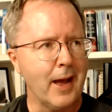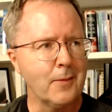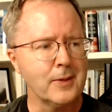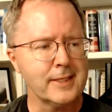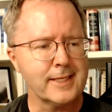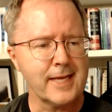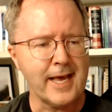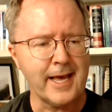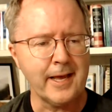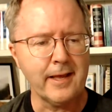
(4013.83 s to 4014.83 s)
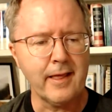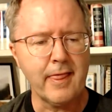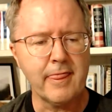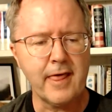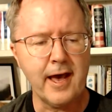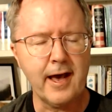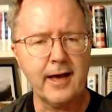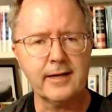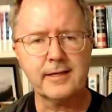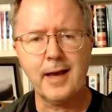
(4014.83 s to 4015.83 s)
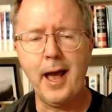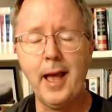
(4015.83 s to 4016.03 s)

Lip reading: I would say that